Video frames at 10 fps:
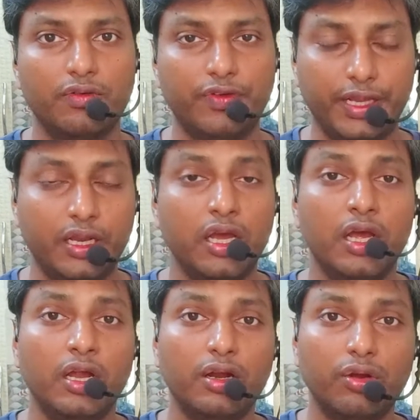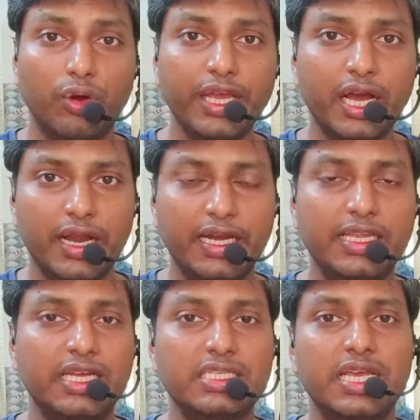Fine. Going ahead,
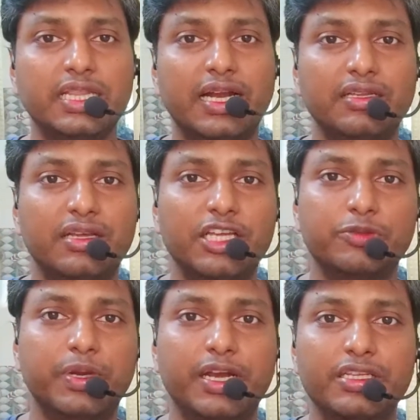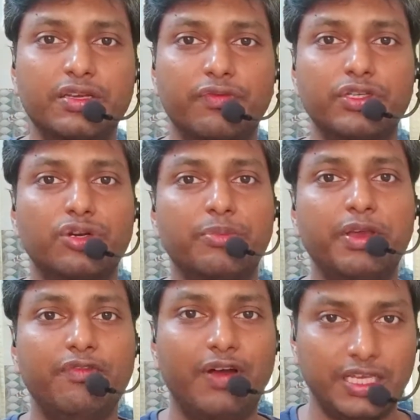they are saying that the respiratory surface should
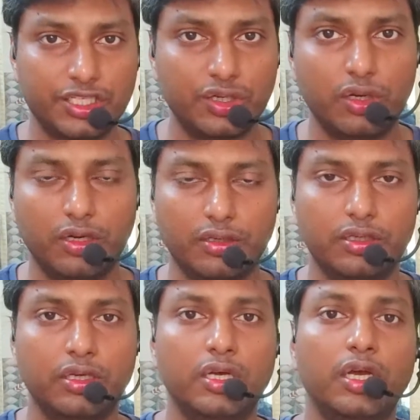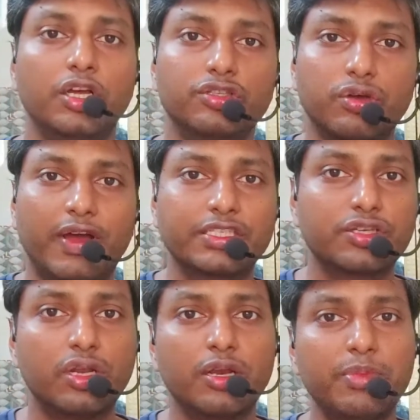be vascular. So
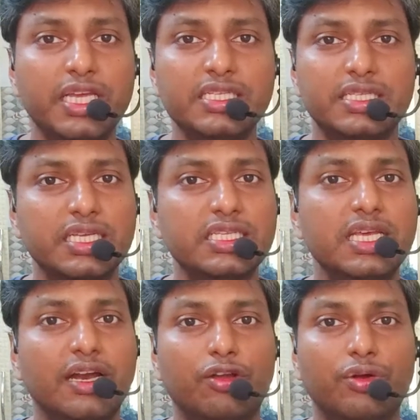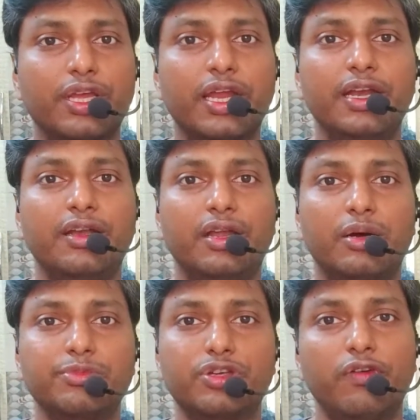vascular means this, they are talking in
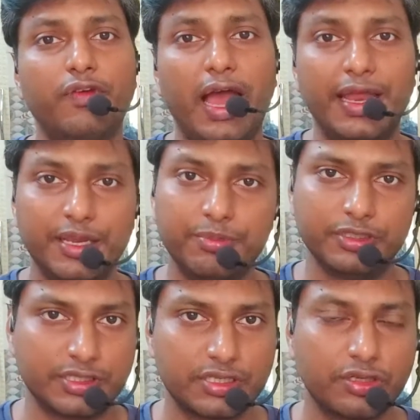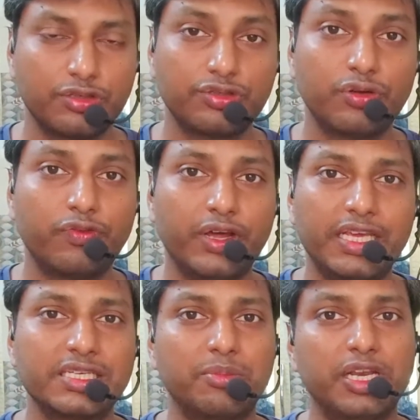terms of animals. So for
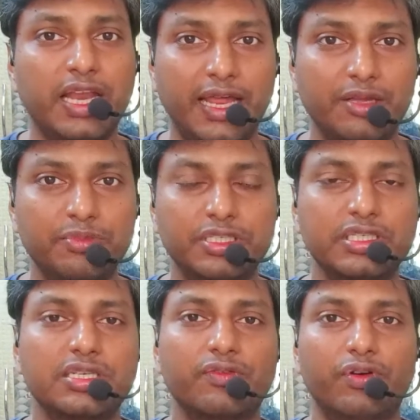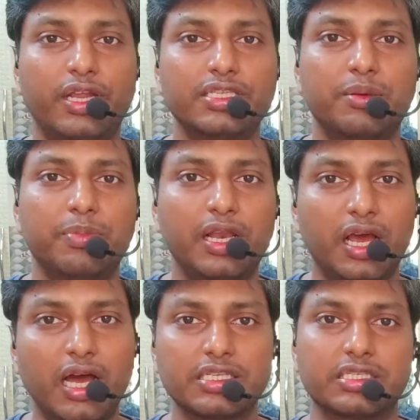example, in animals, for
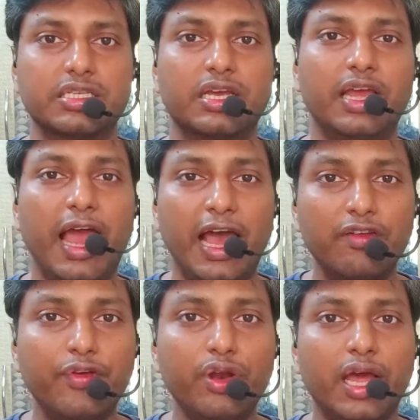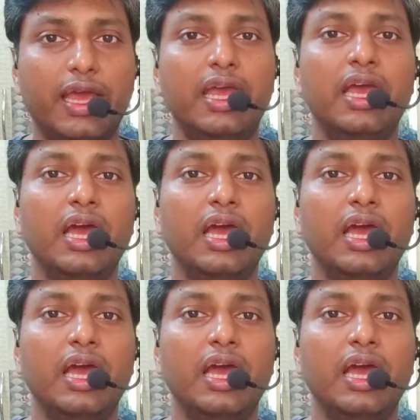example us, alveoli